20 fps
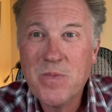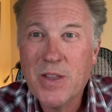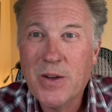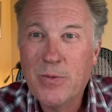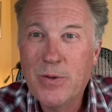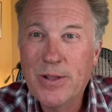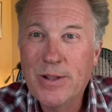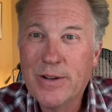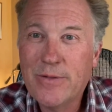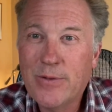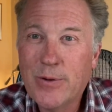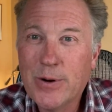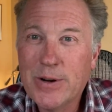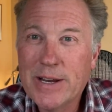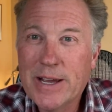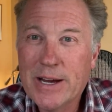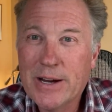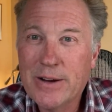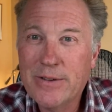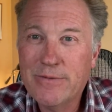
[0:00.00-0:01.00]
We look forward
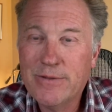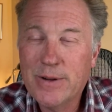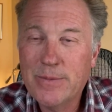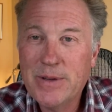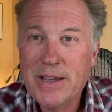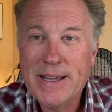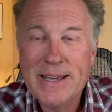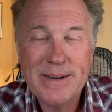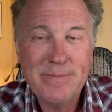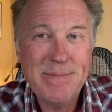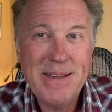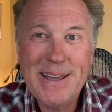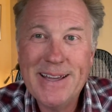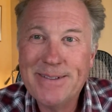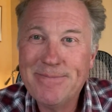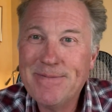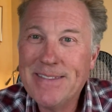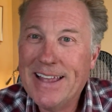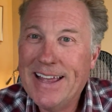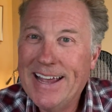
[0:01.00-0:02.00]
to hearing from you. And
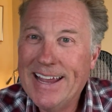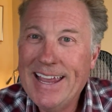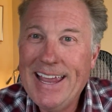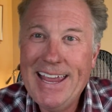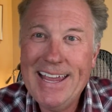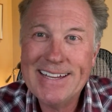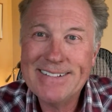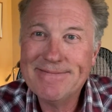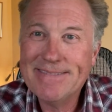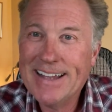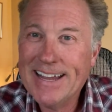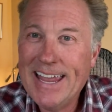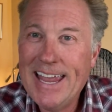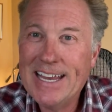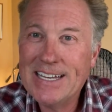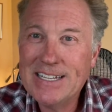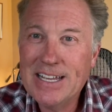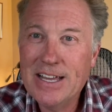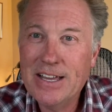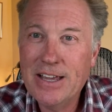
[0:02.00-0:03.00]
man, I
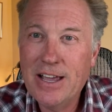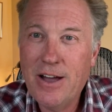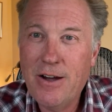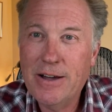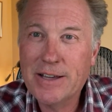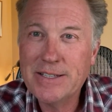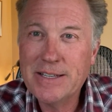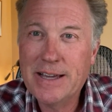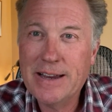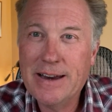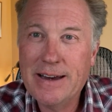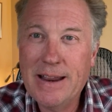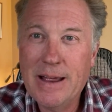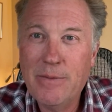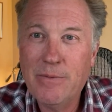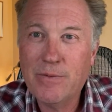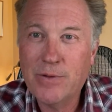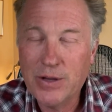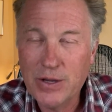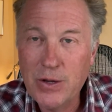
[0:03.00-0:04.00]
can't tell you how excited I
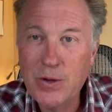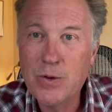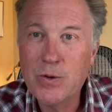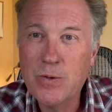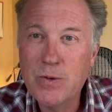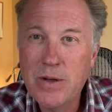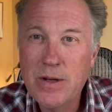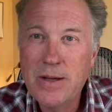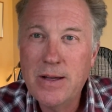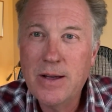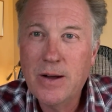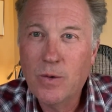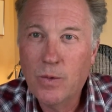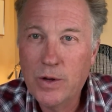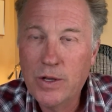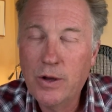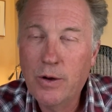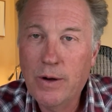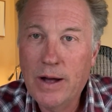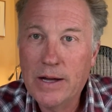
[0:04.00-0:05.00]
am for you
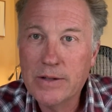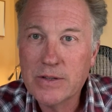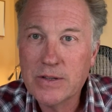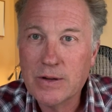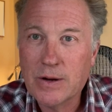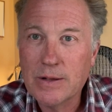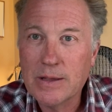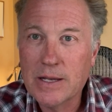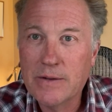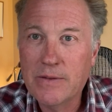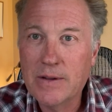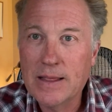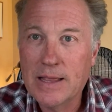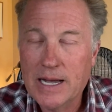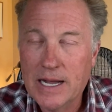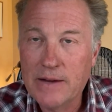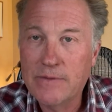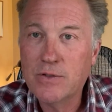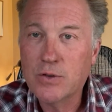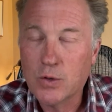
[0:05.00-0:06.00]
when you go out and start living
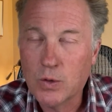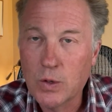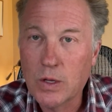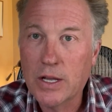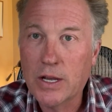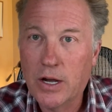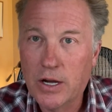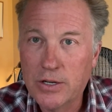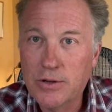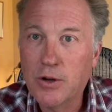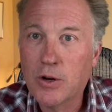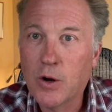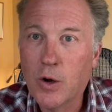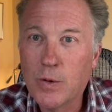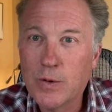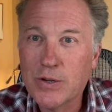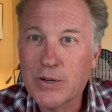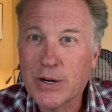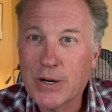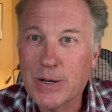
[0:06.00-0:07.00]
life truly on your
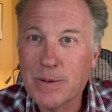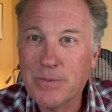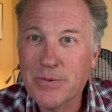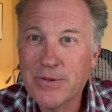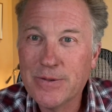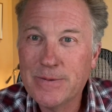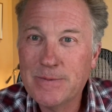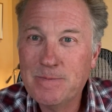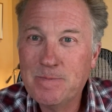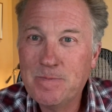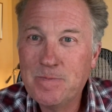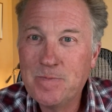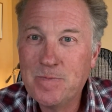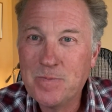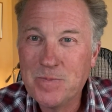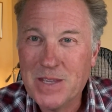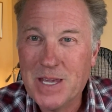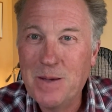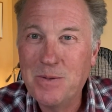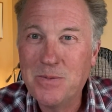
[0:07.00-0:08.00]
own terms.
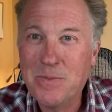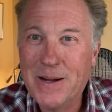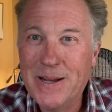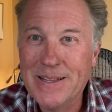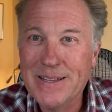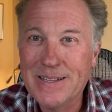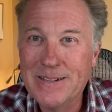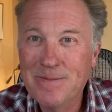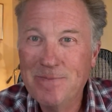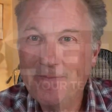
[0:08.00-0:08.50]
Keep smiling.